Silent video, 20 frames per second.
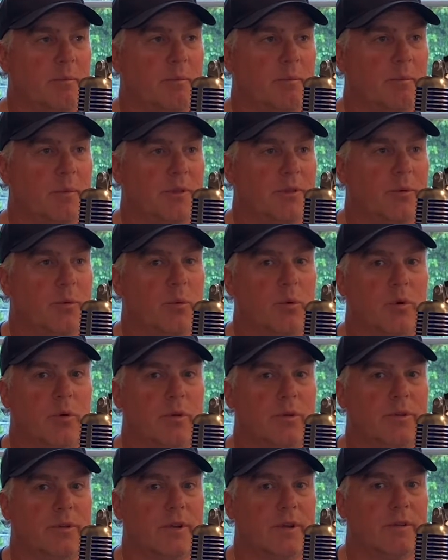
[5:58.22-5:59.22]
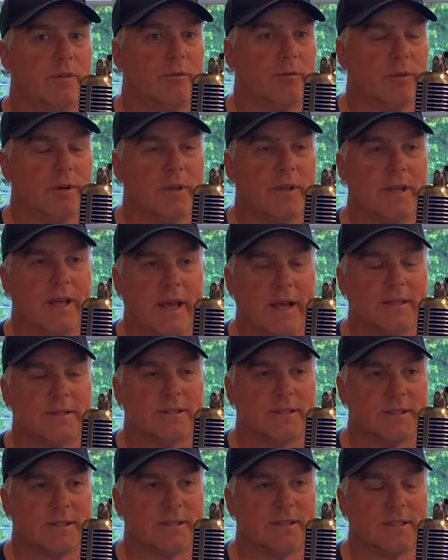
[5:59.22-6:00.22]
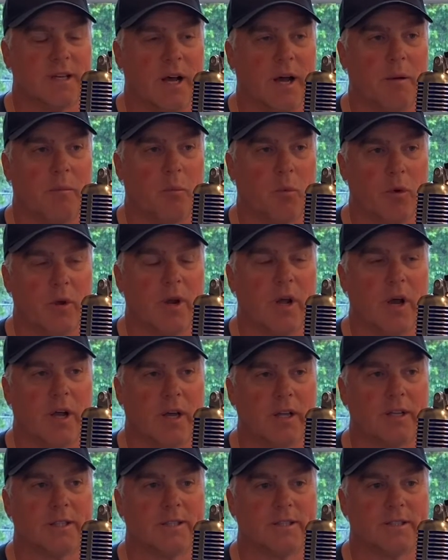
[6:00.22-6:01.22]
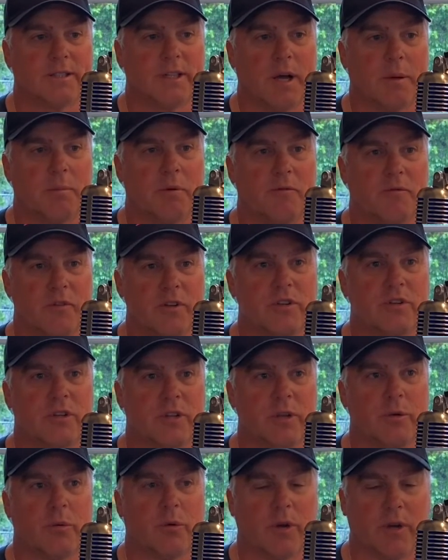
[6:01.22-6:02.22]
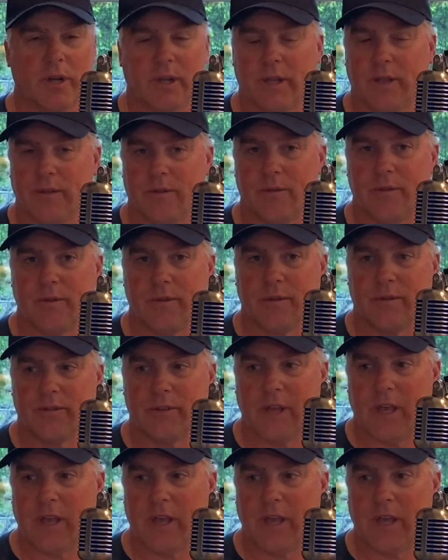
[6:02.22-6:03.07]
But the world really has to stop. We're not going to stop. Eventually, we're going to get through this.